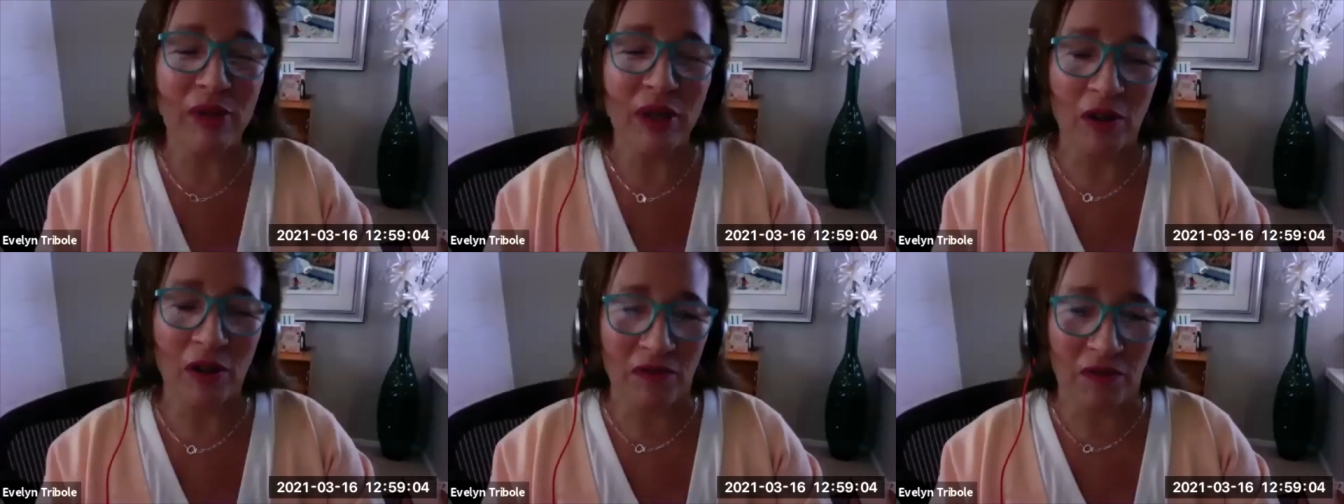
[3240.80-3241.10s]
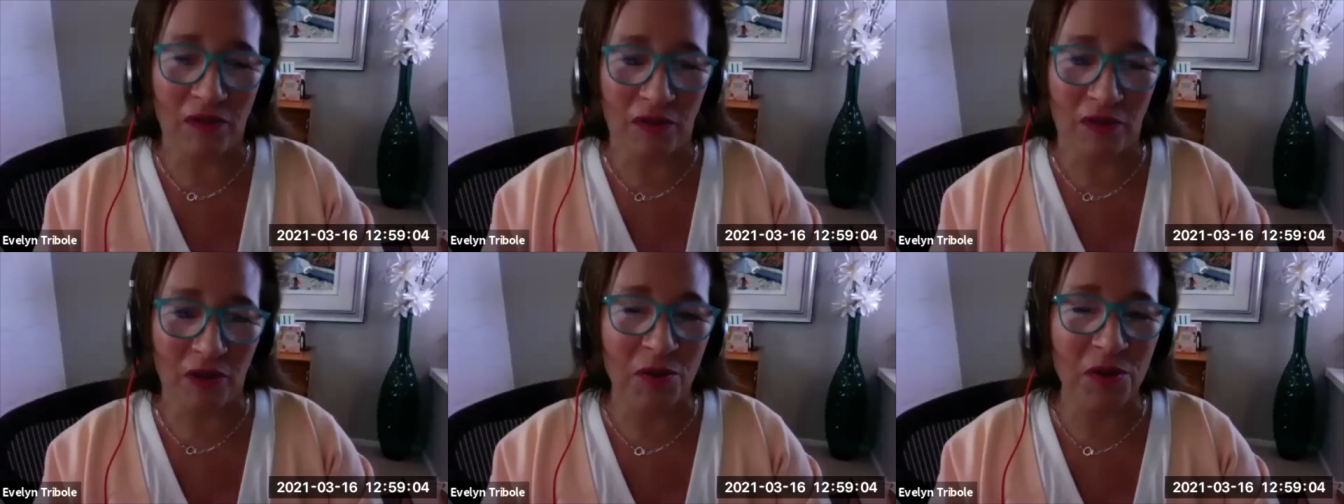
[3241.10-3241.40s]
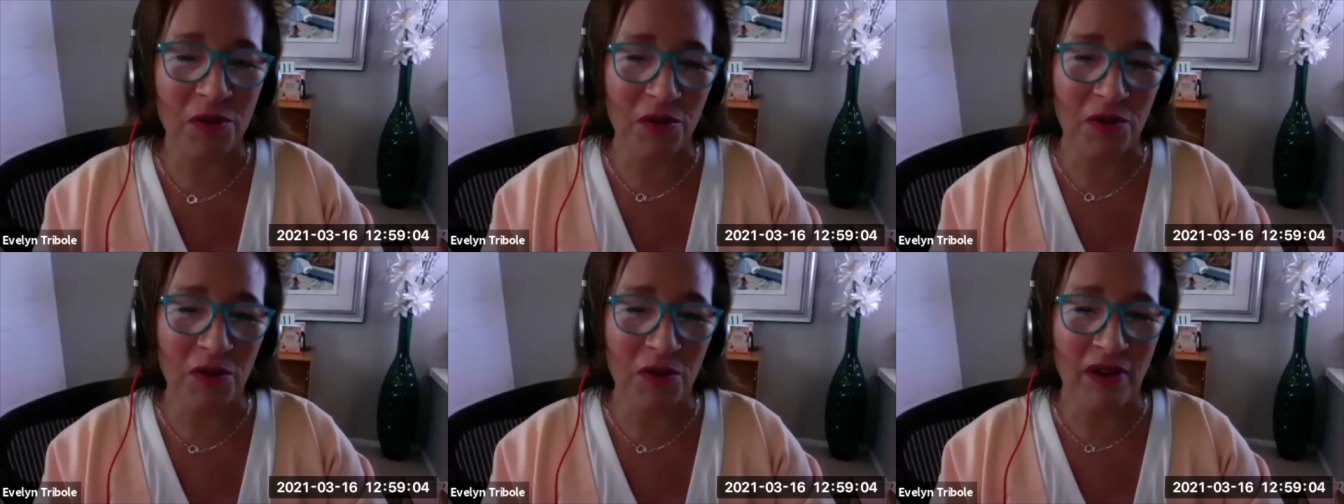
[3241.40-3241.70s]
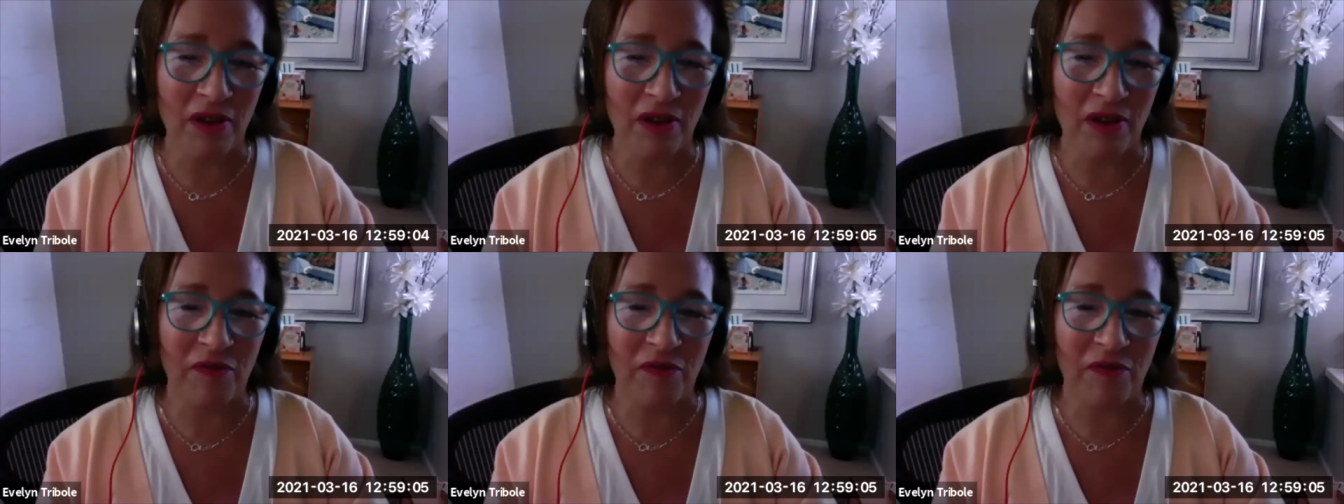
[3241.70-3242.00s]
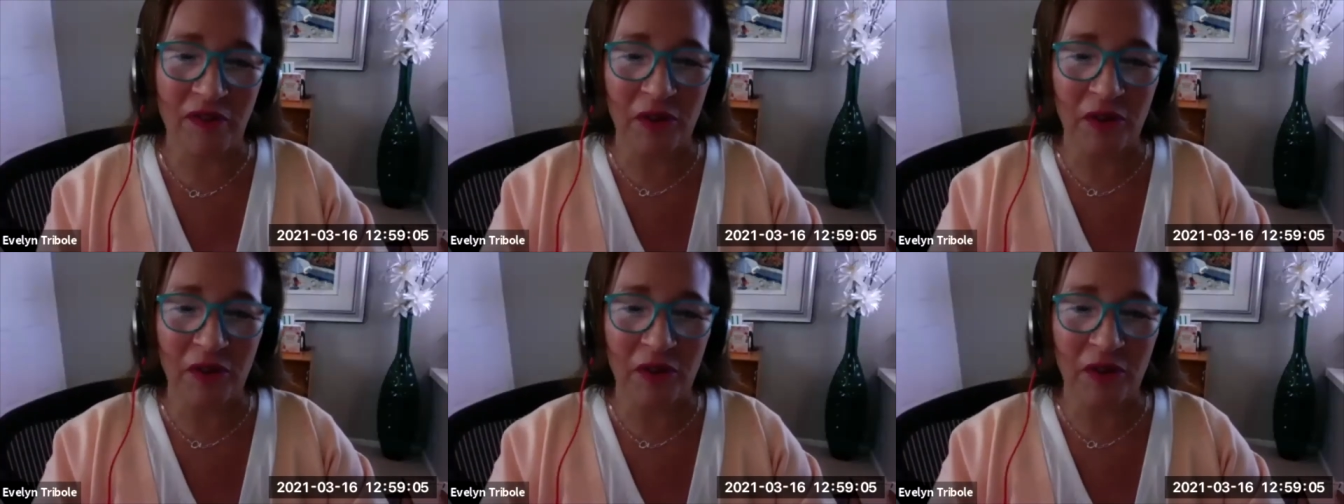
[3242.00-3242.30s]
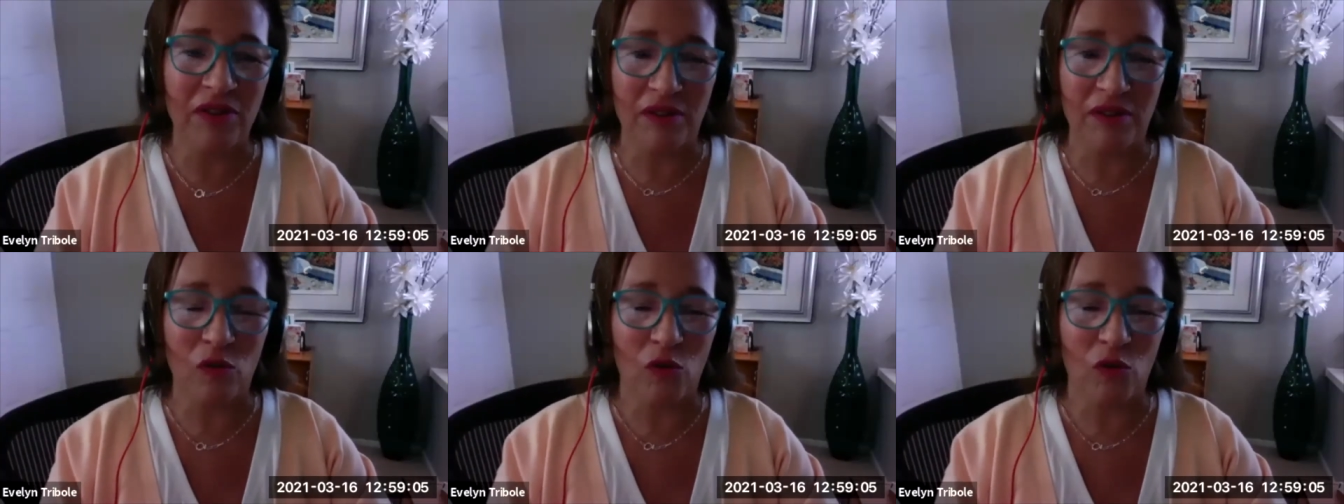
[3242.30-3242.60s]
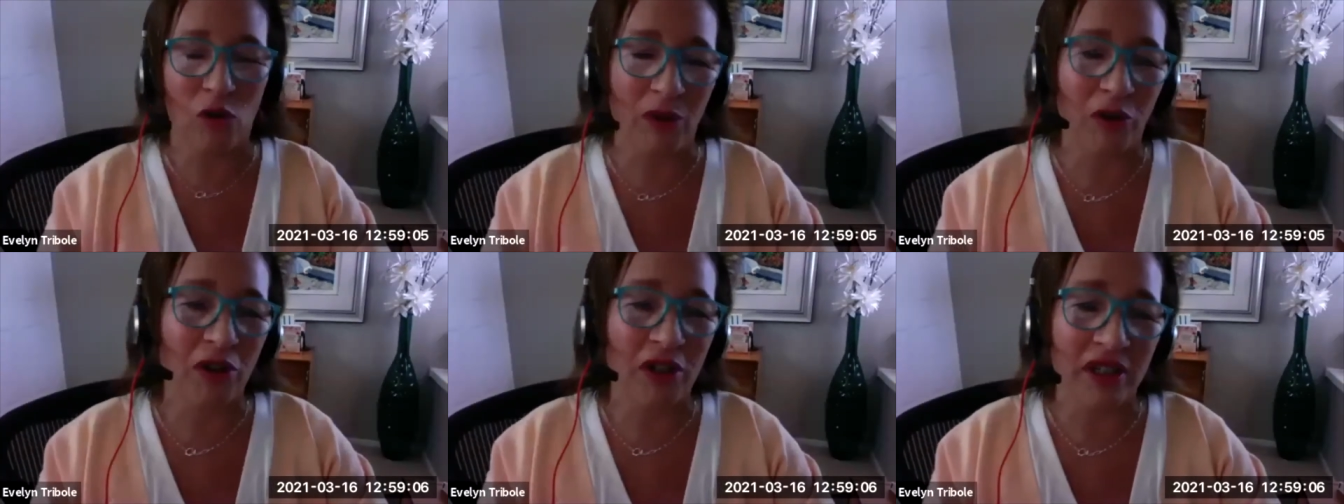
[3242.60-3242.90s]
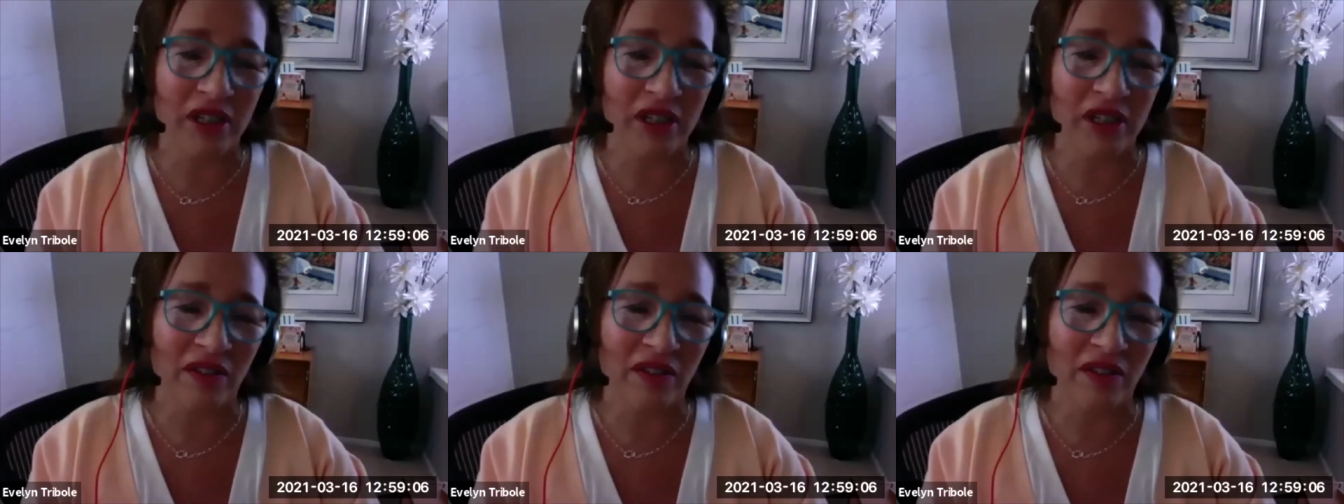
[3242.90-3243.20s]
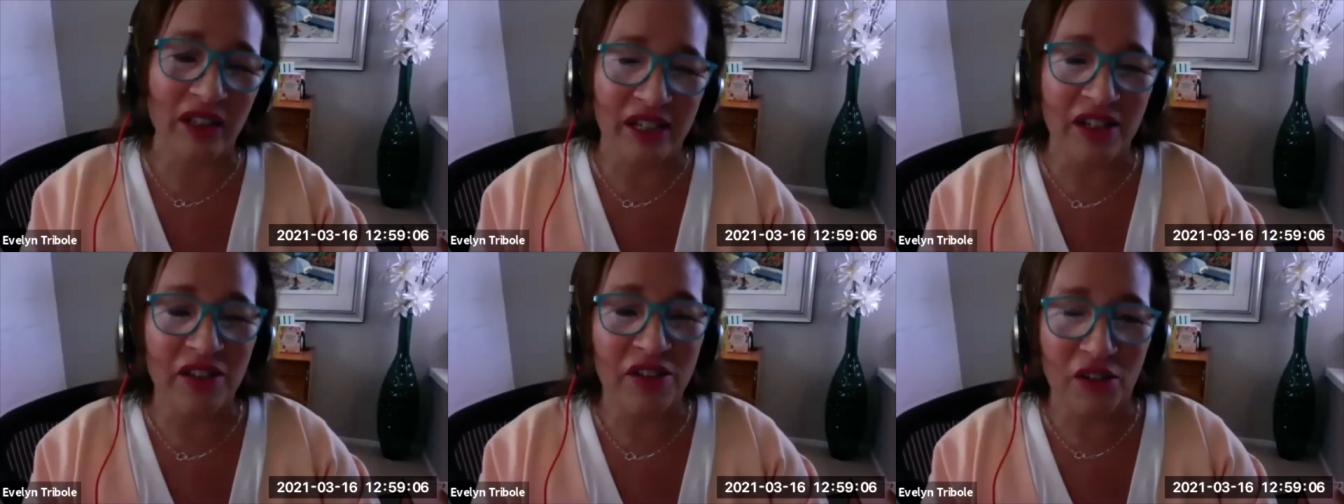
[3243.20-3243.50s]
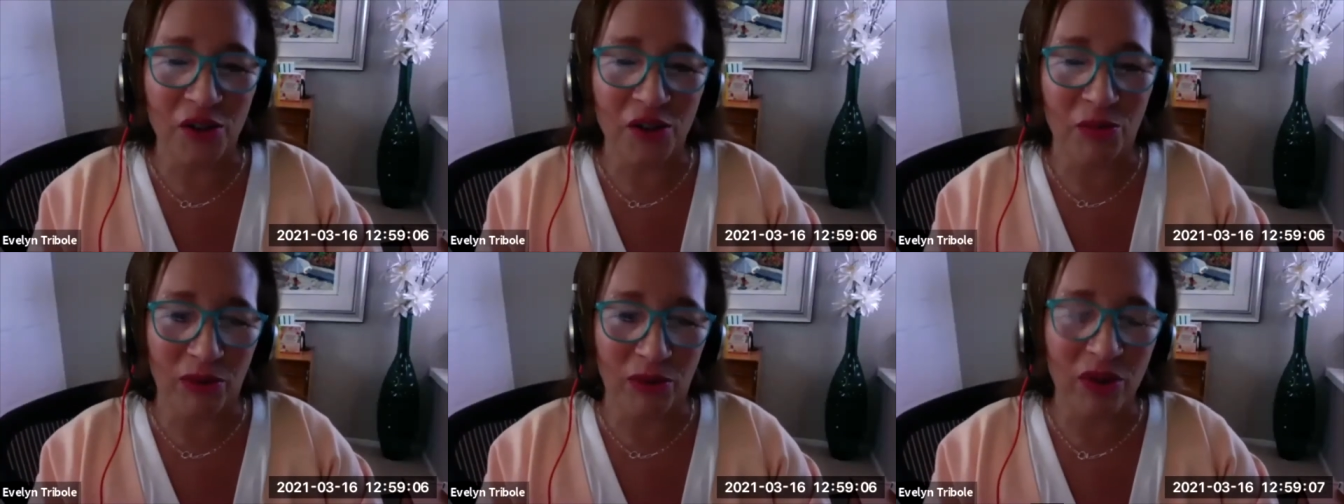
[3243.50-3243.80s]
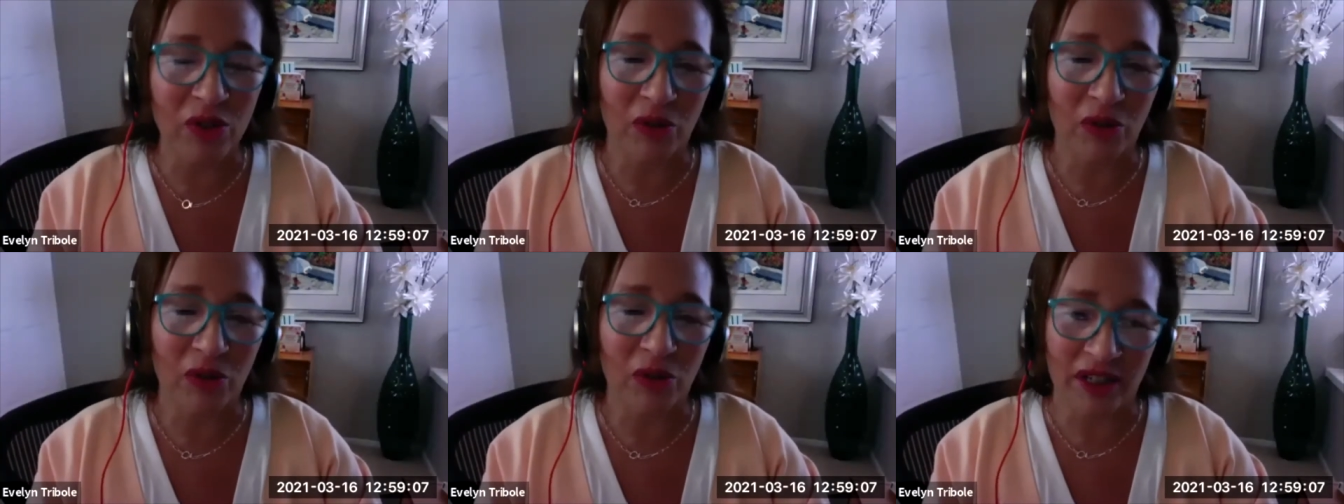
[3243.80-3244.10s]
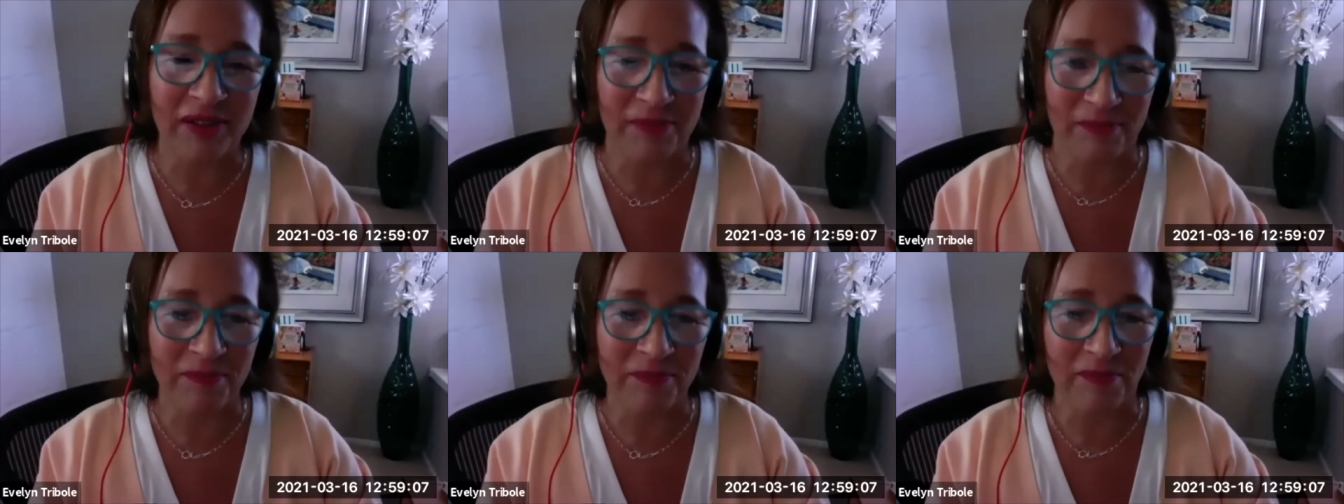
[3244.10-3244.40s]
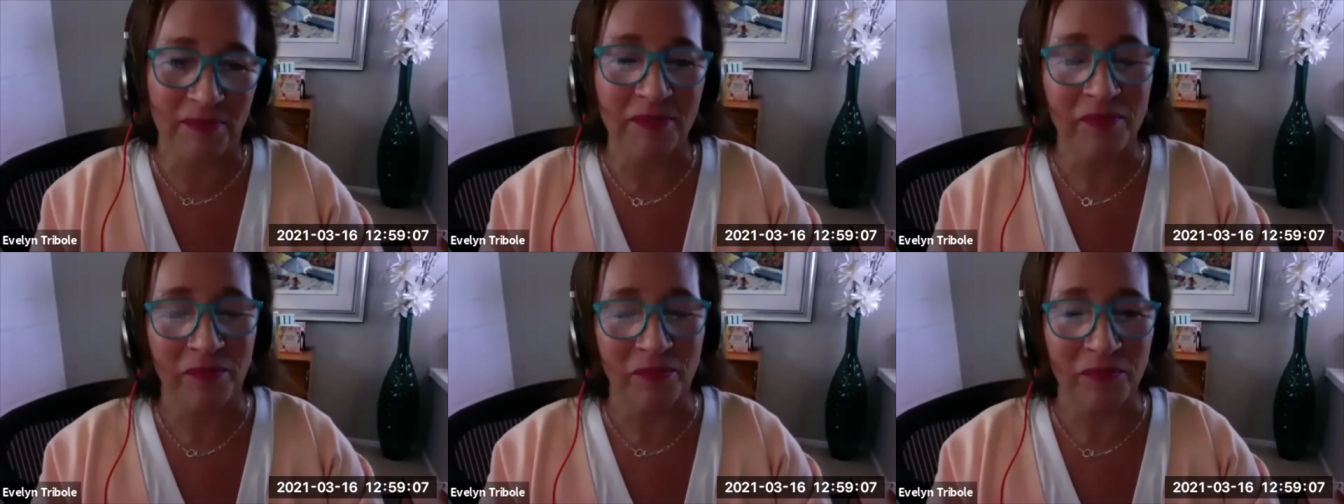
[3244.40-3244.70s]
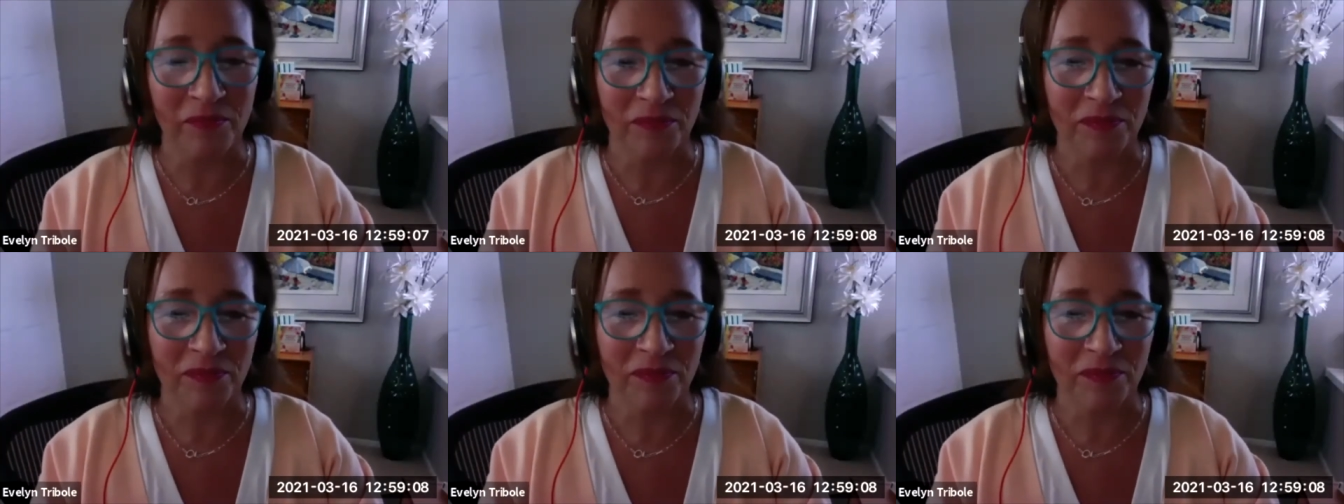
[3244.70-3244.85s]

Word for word: emailed. For those who have filled out the form, they're going to get a link to the recording. And